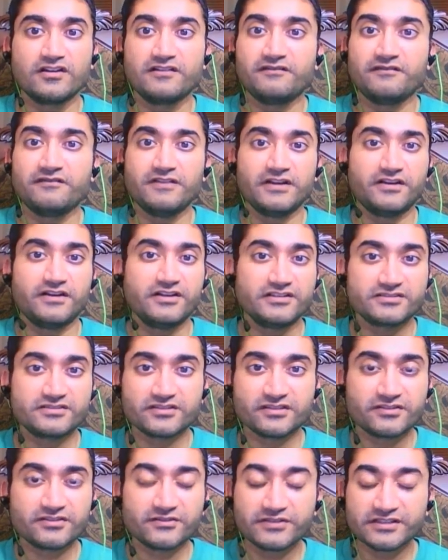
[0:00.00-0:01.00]
various
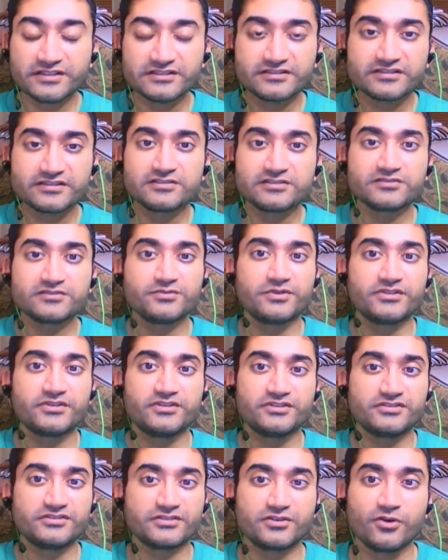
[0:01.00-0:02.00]
other reasons, whether
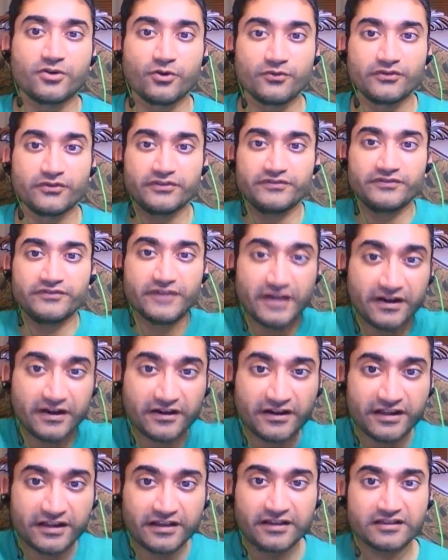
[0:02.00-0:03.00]
it's a COVID
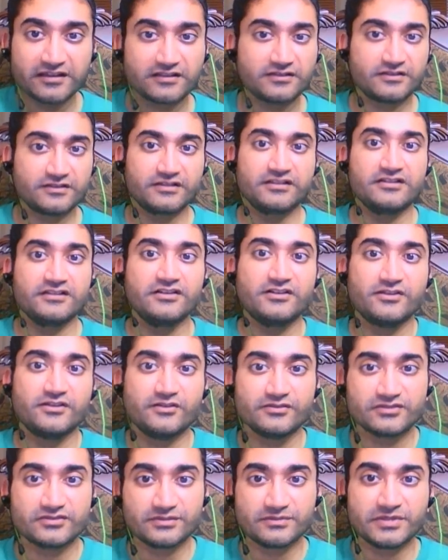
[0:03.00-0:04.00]
variant, you
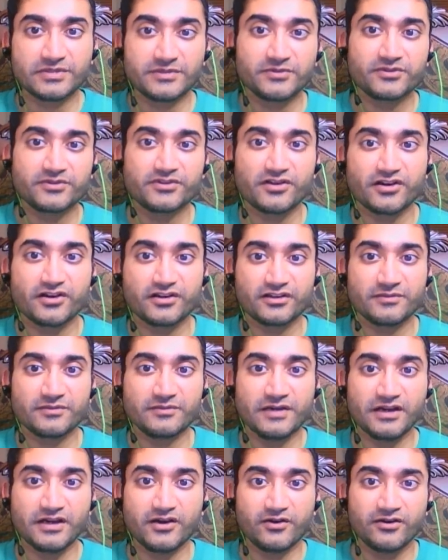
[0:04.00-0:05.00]
know, some people are talking
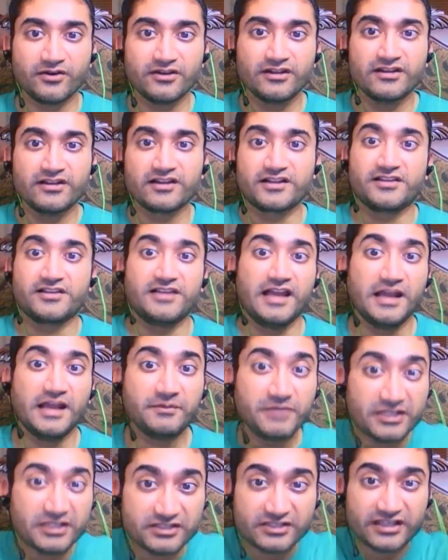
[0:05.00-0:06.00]
about
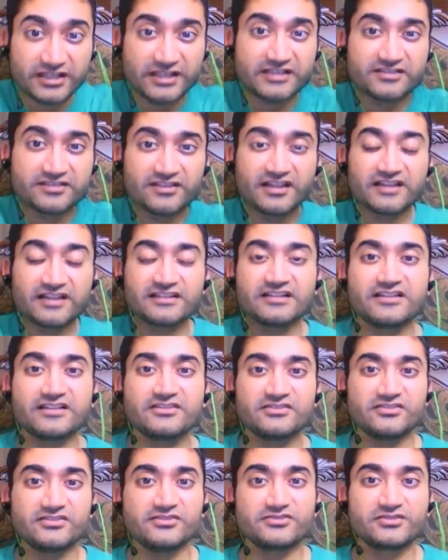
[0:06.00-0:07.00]
climate change
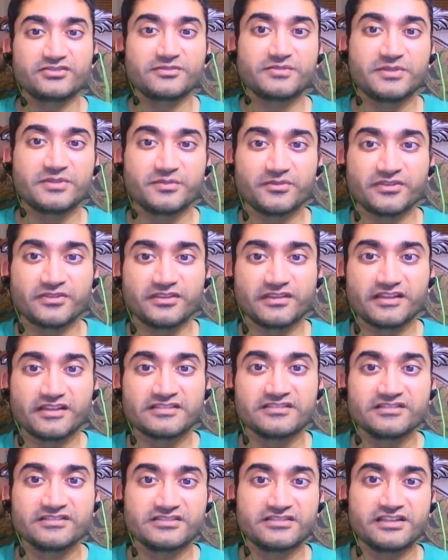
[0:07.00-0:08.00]
lockdowns. You know, some people think
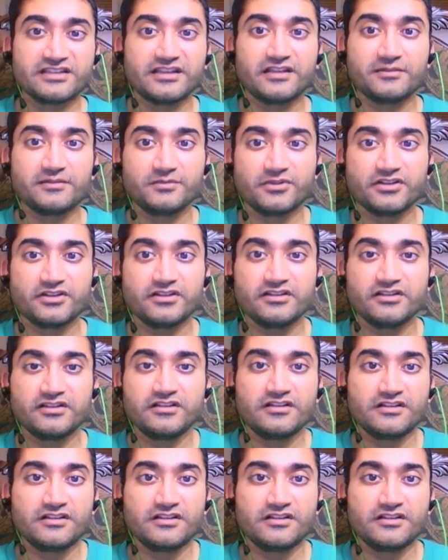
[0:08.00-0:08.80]
that's insane, but